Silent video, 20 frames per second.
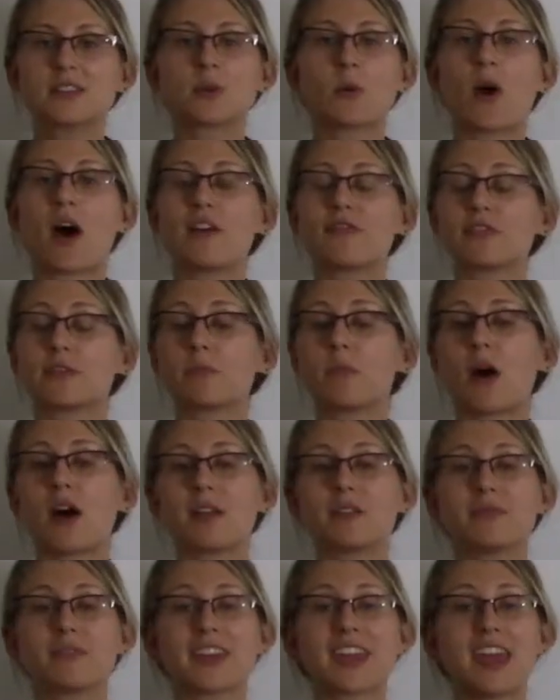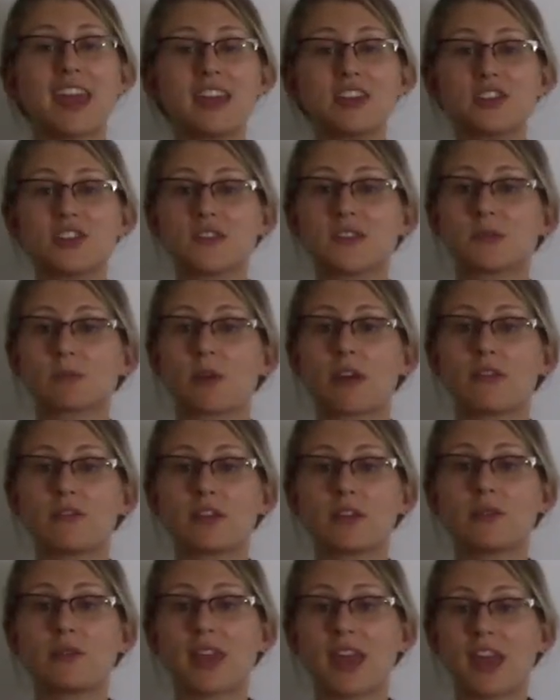So offer modifications
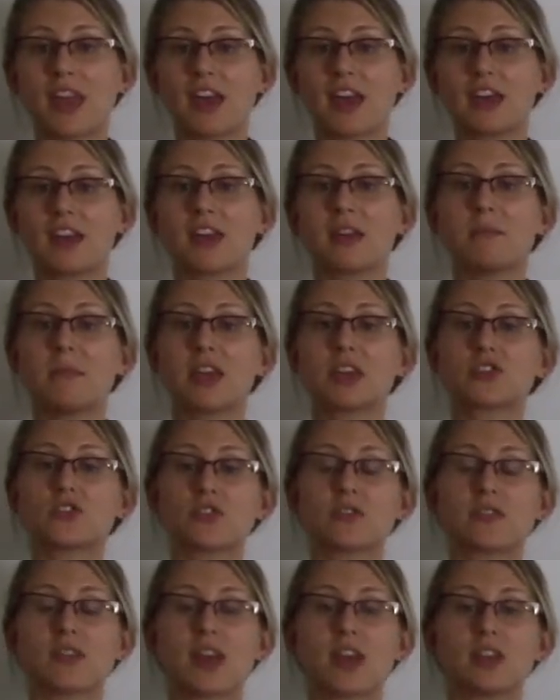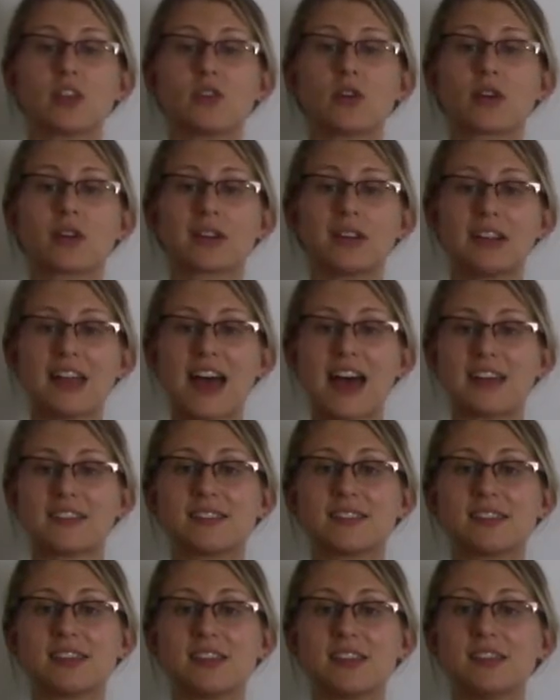wherever you can, and make sure that your
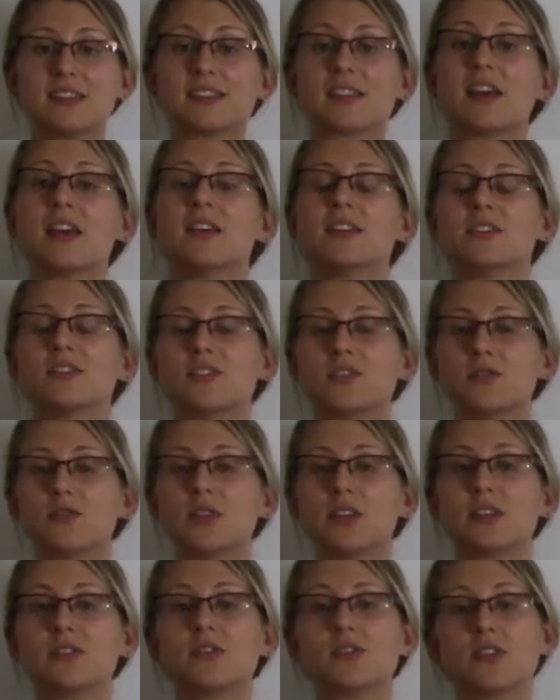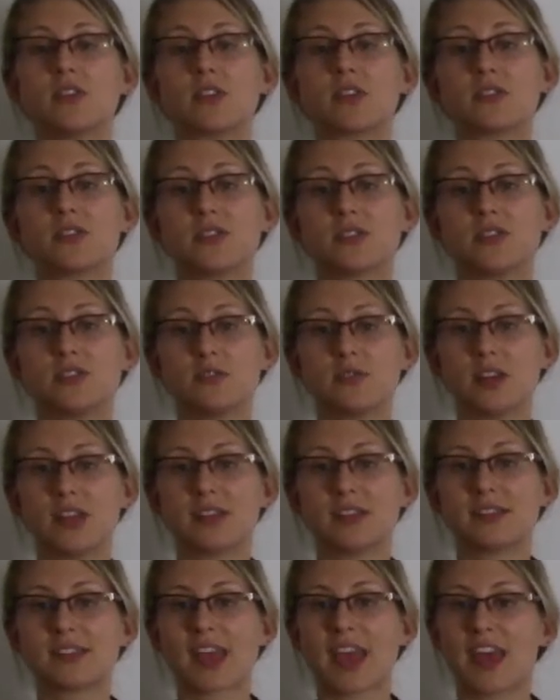class is suited to your
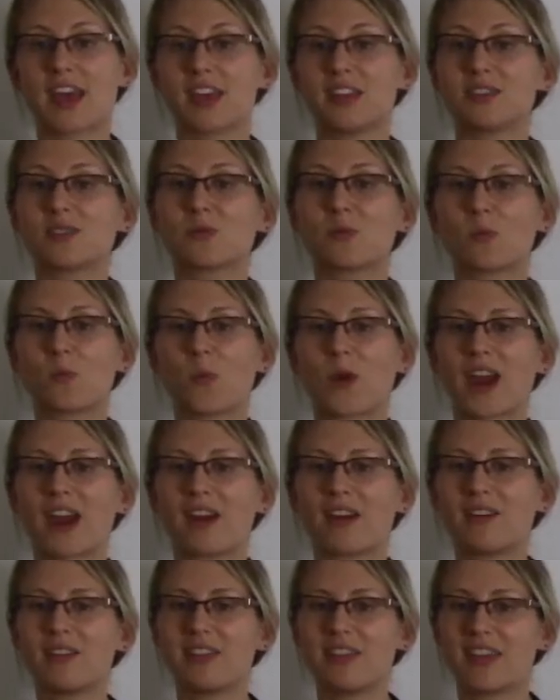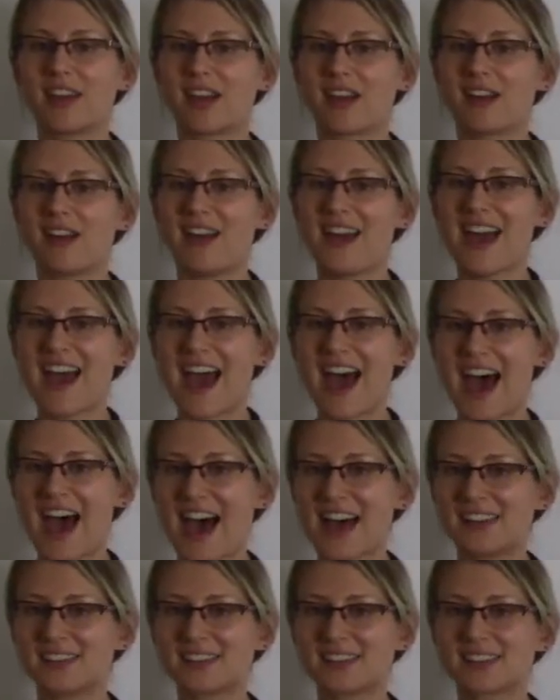students and where they're
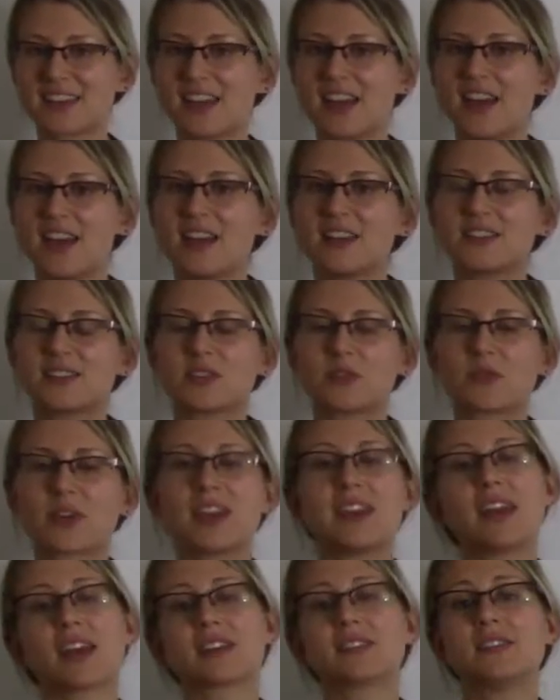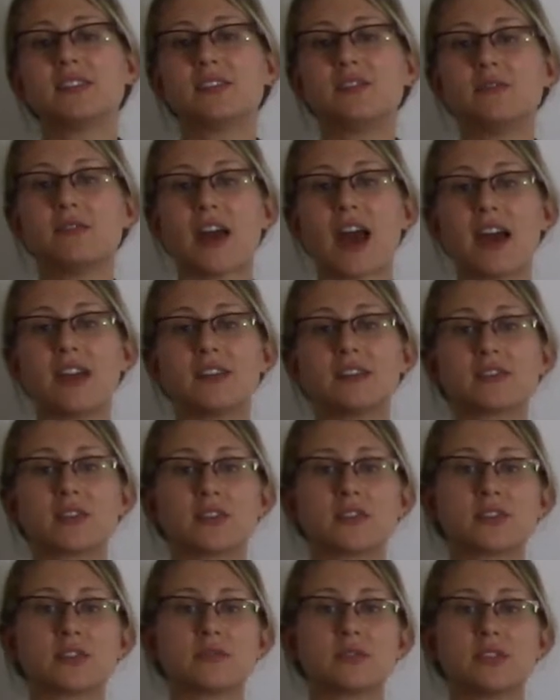at. So connected to that is
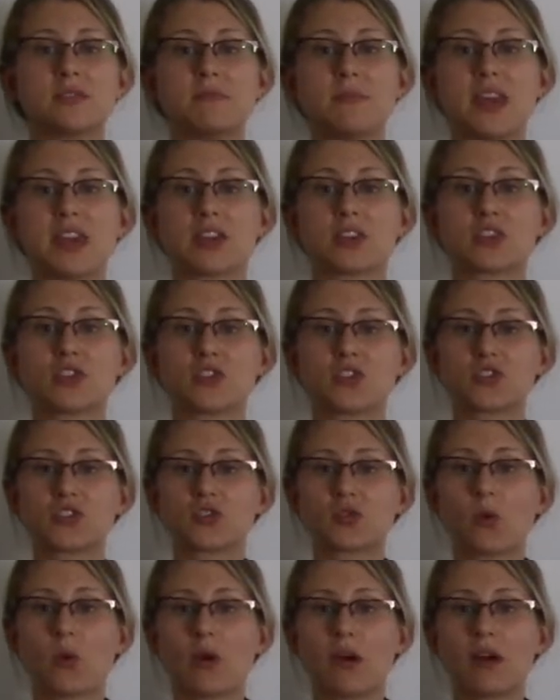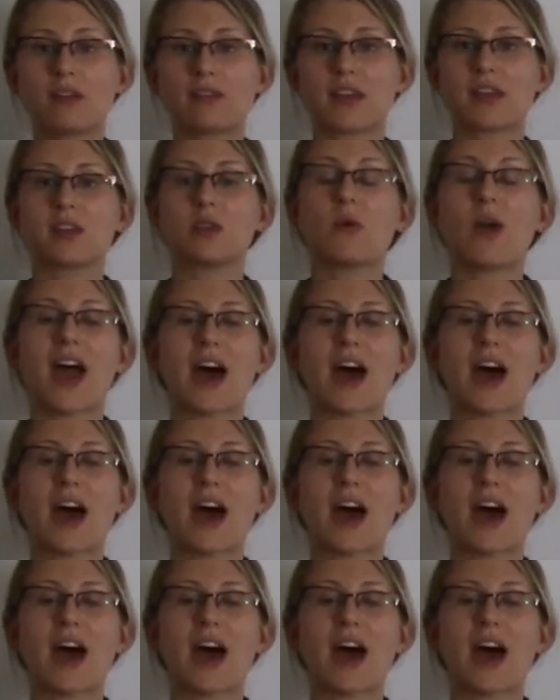also to make sure that you